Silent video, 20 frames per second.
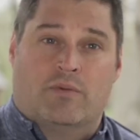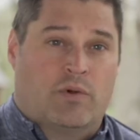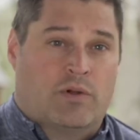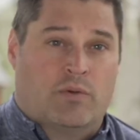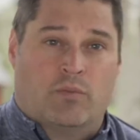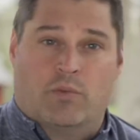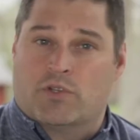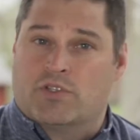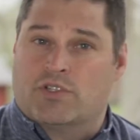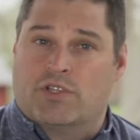
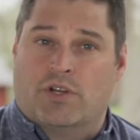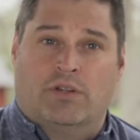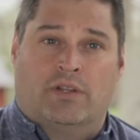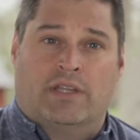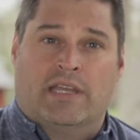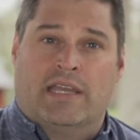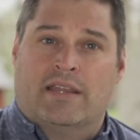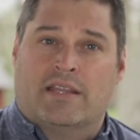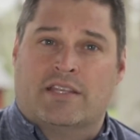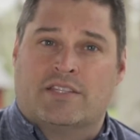We're
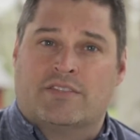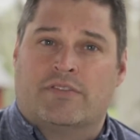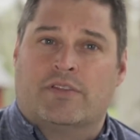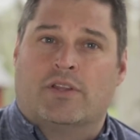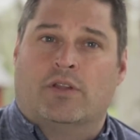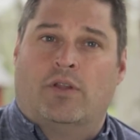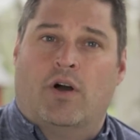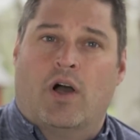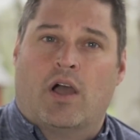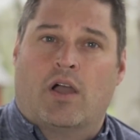certainly in this for
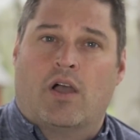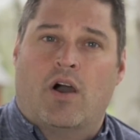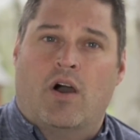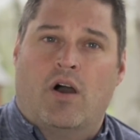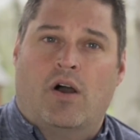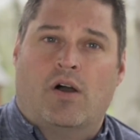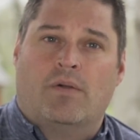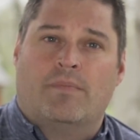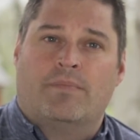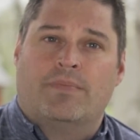the long
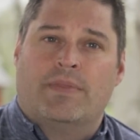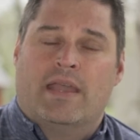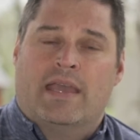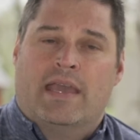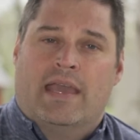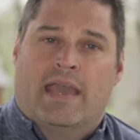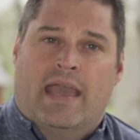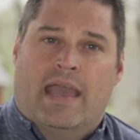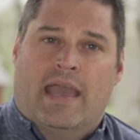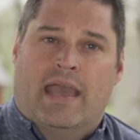haul,
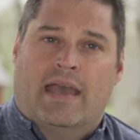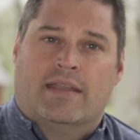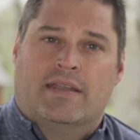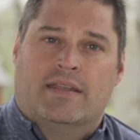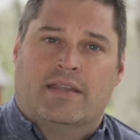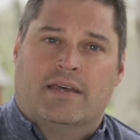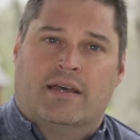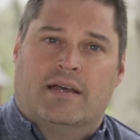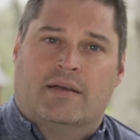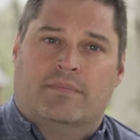
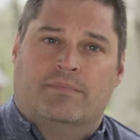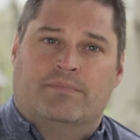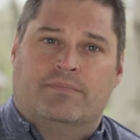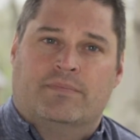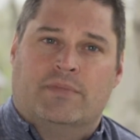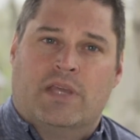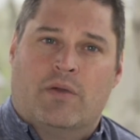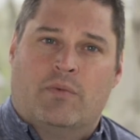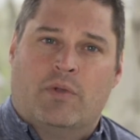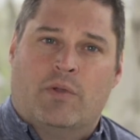and
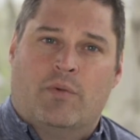you know, we